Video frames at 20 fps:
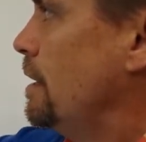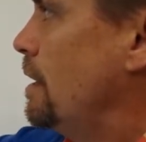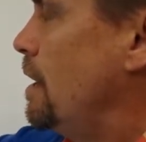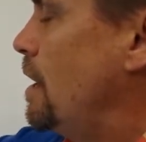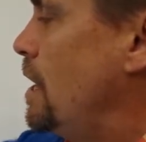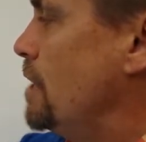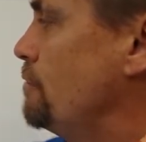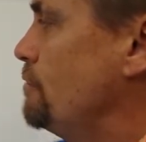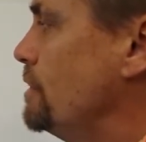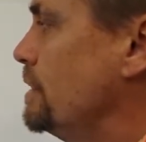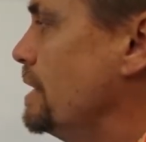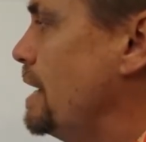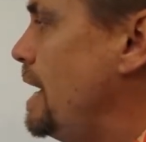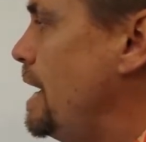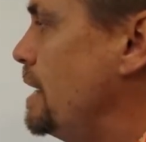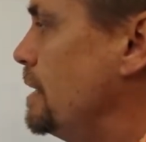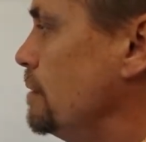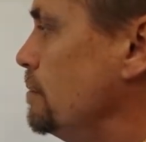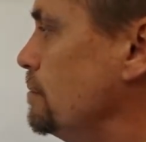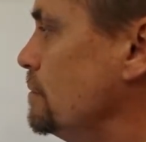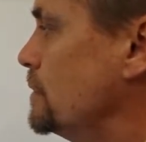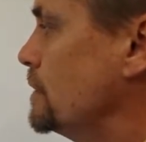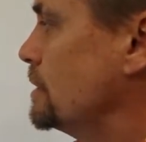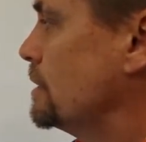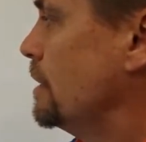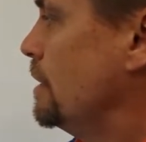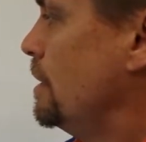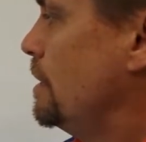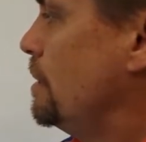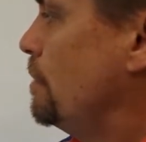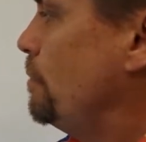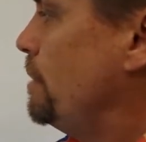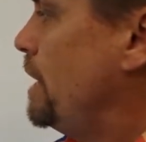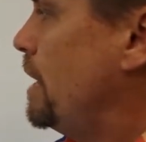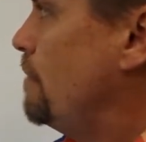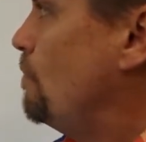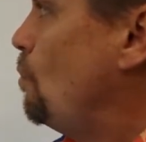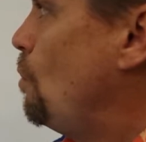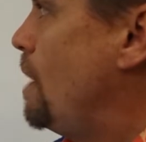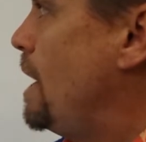hydrogen atoms, we
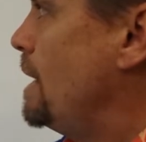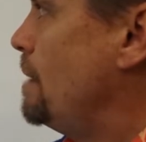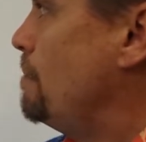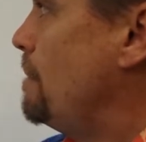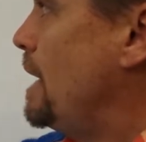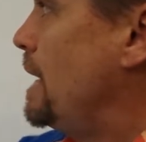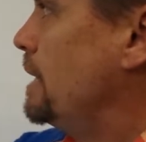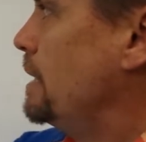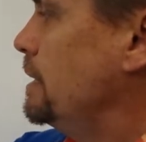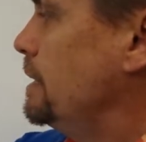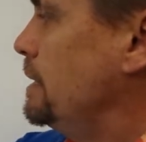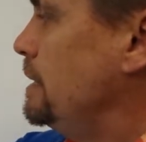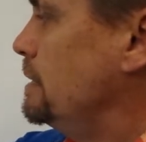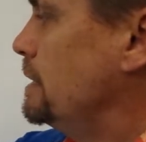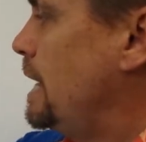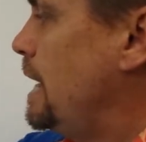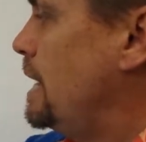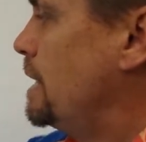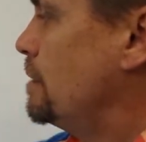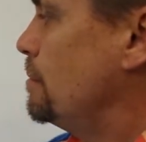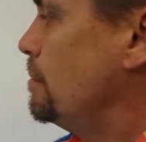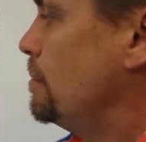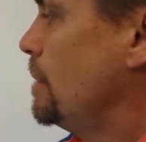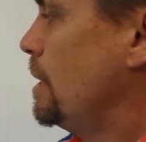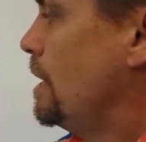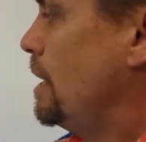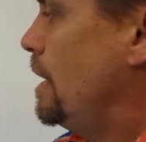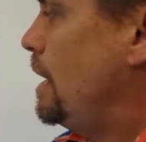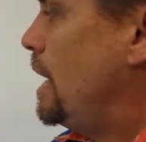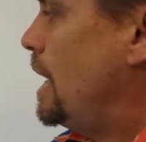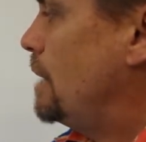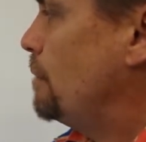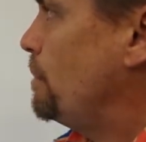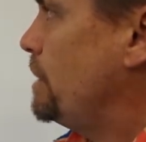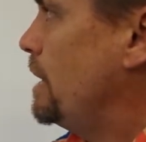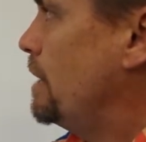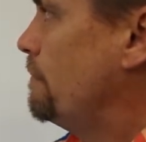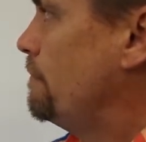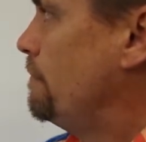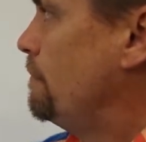have 1 manganese atom, and we
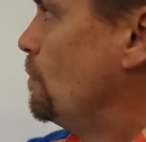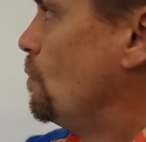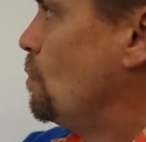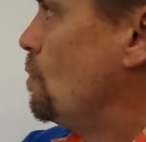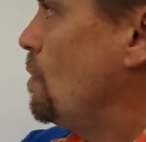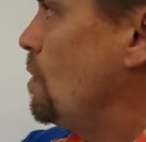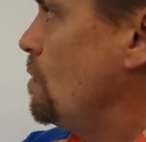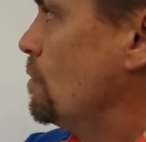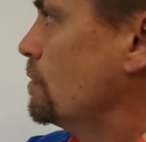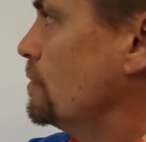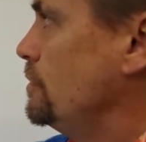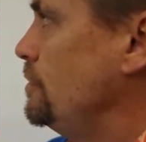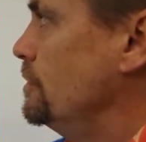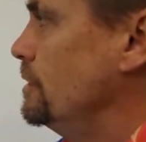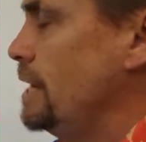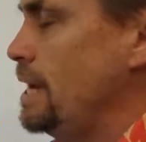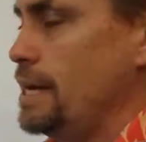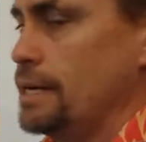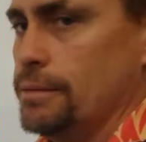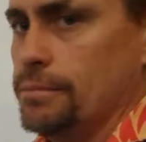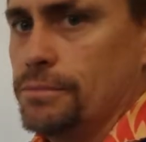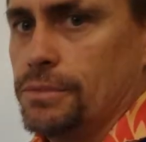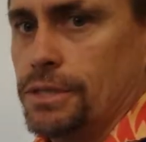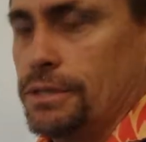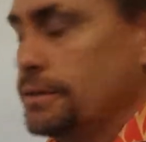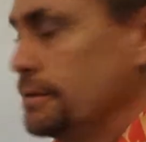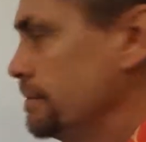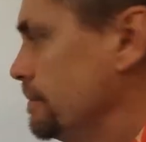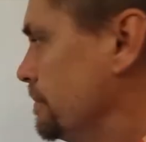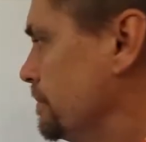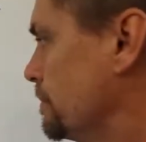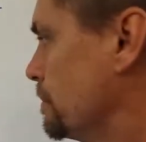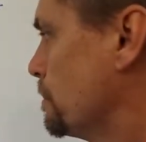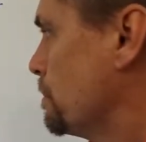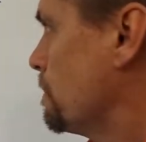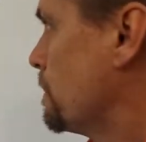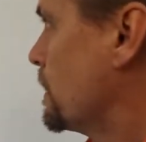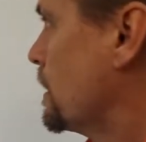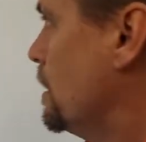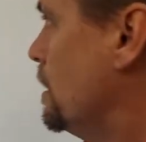have 4 oxygen atoms.
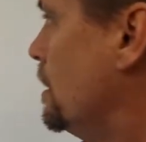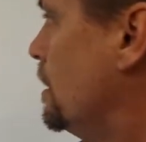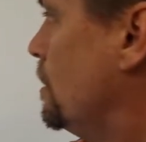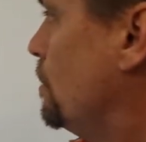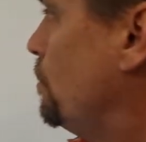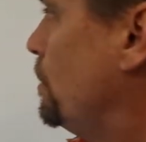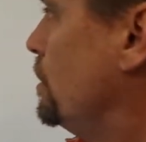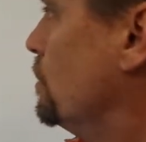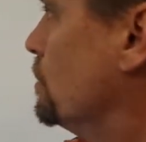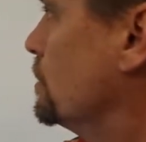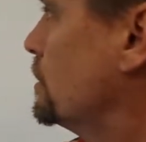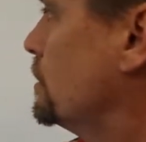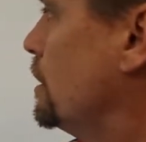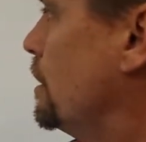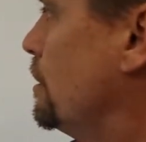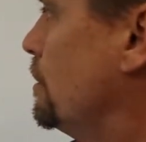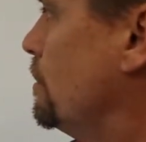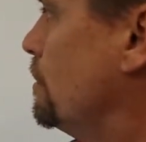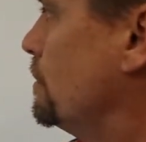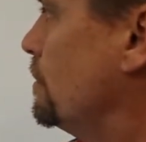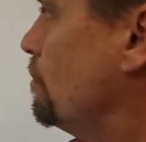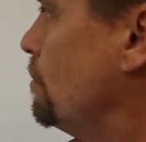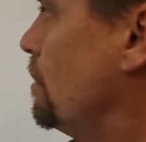We also, on the